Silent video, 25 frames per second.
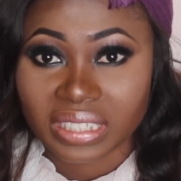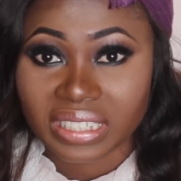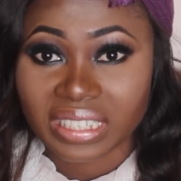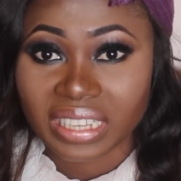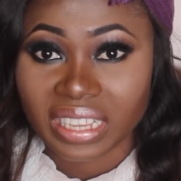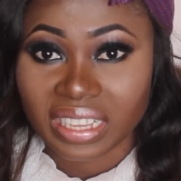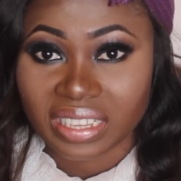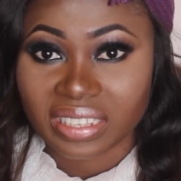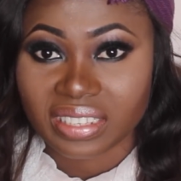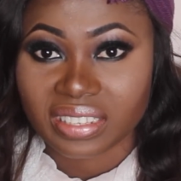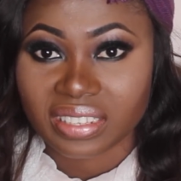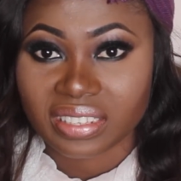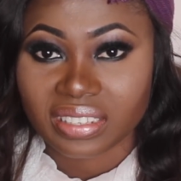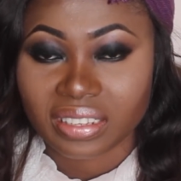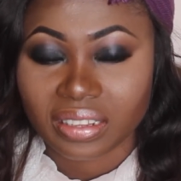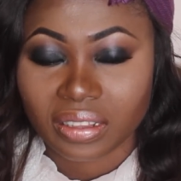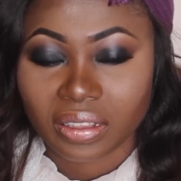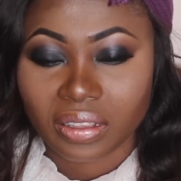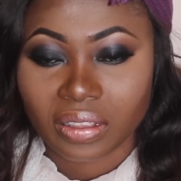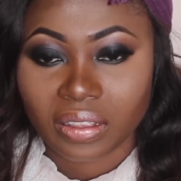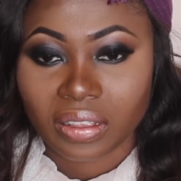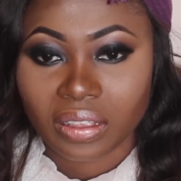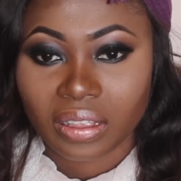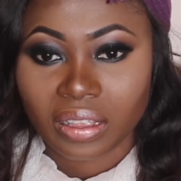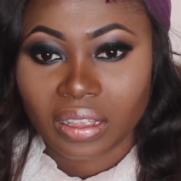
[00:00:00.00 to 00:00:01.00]
Yes.
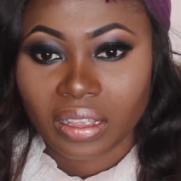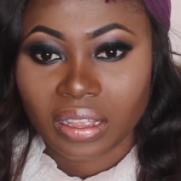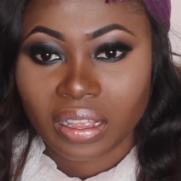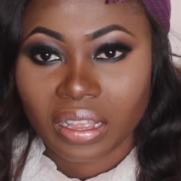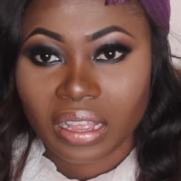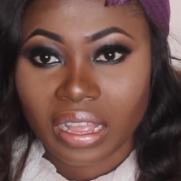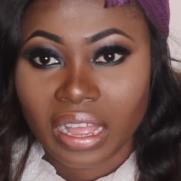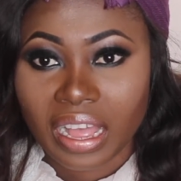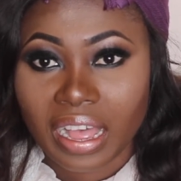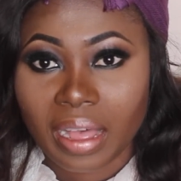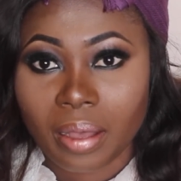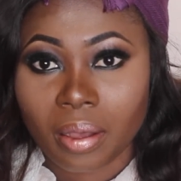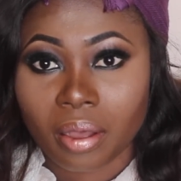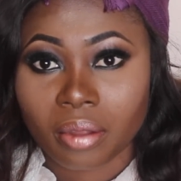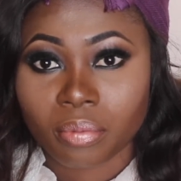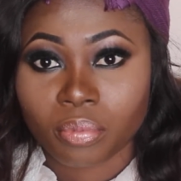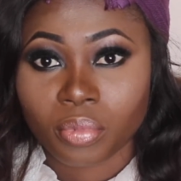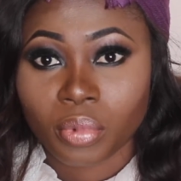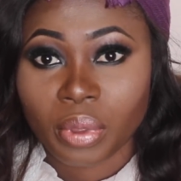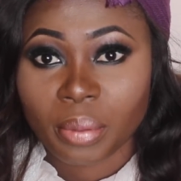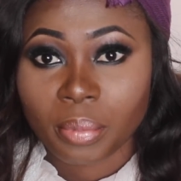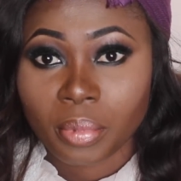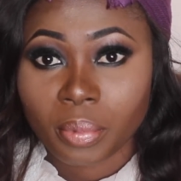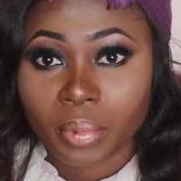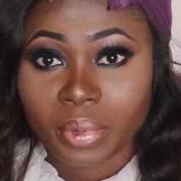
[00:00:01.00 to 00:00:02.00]
And
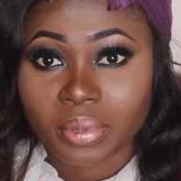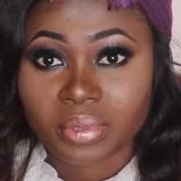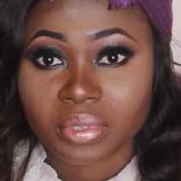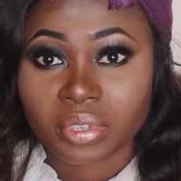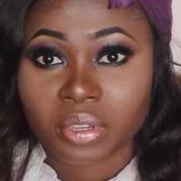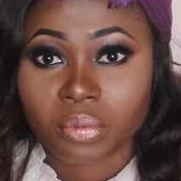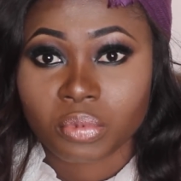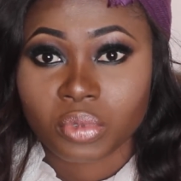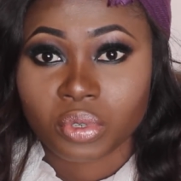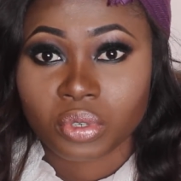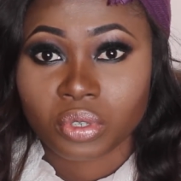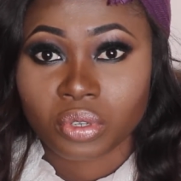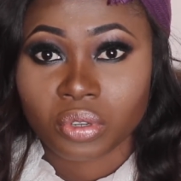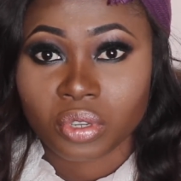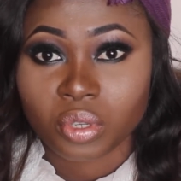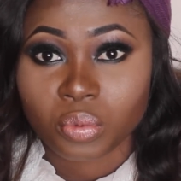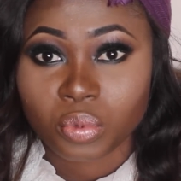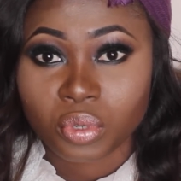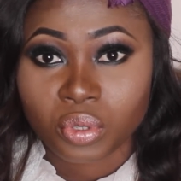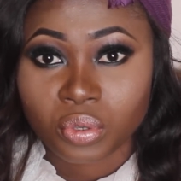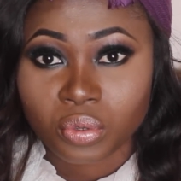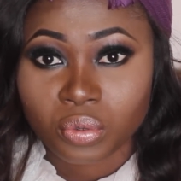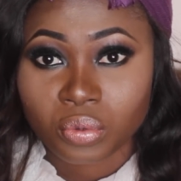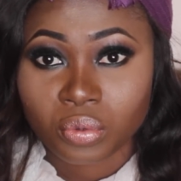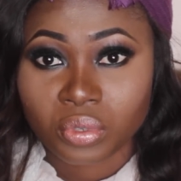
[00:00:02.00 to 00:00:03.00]
my mom was taken to the
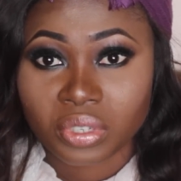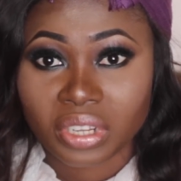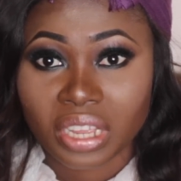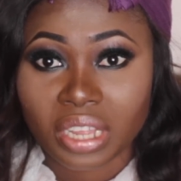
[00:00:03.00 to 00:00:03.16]
hospital.